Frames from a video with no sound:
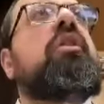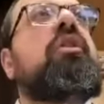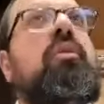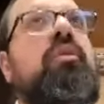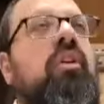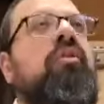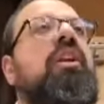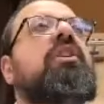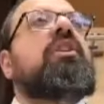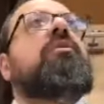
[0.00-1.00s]
the use of
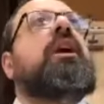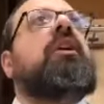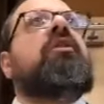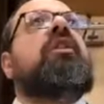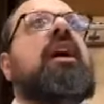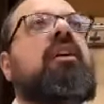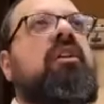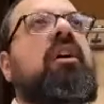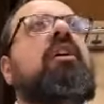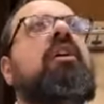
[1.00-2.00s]
Klishim Lachta and a
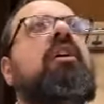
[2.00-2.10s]
Heta?